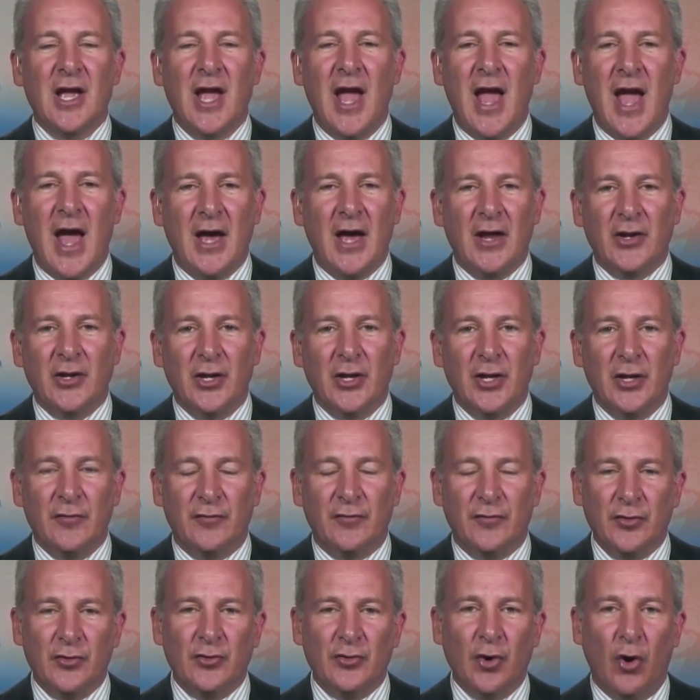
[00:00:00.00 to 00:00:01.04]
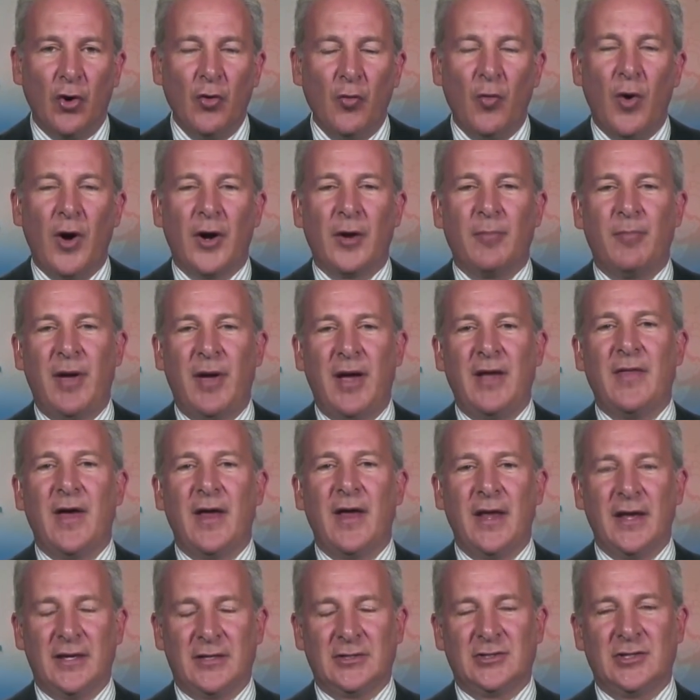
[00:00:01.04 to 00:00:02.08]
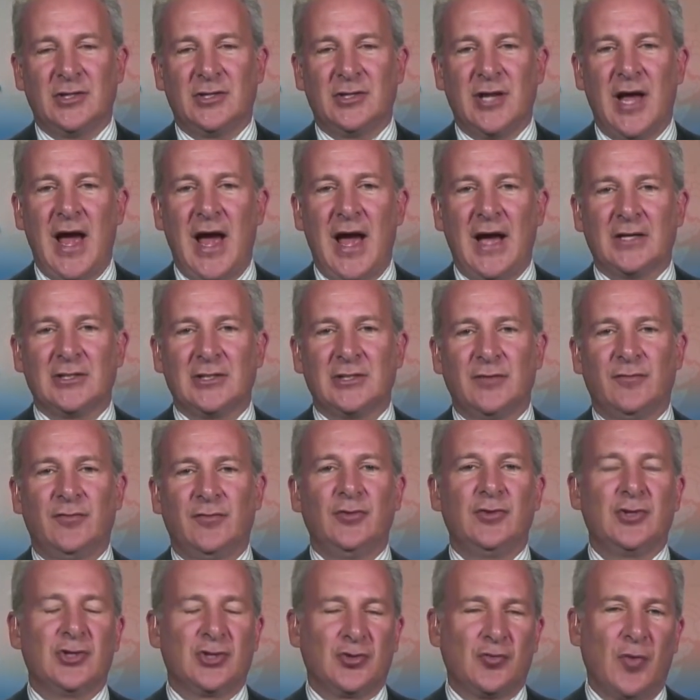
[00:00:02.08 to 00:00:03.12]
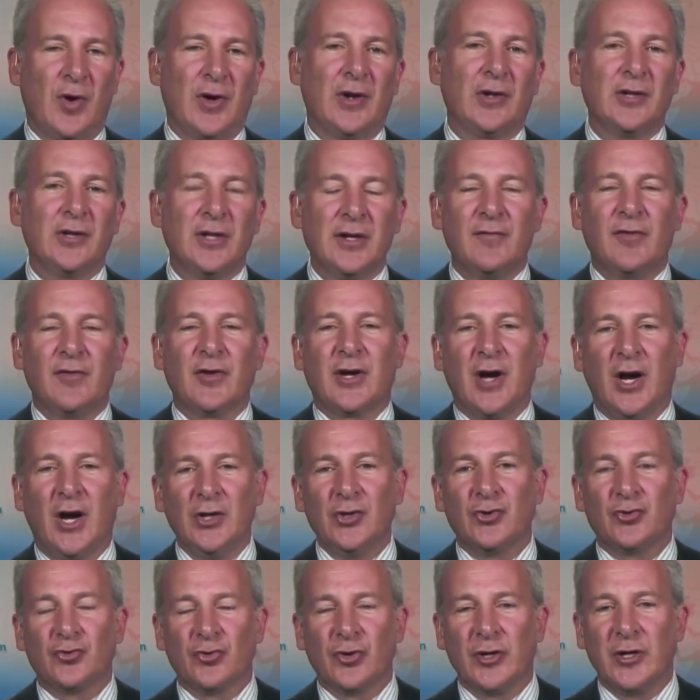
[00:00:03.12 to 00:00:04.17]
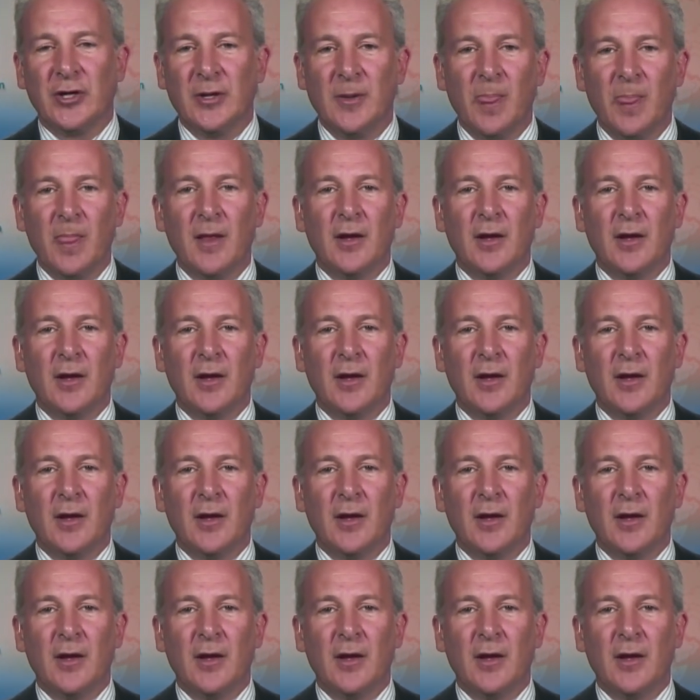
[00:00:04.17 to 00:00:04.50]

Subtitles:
And if you don't want to pay that exit tax, if you just want to leave the country,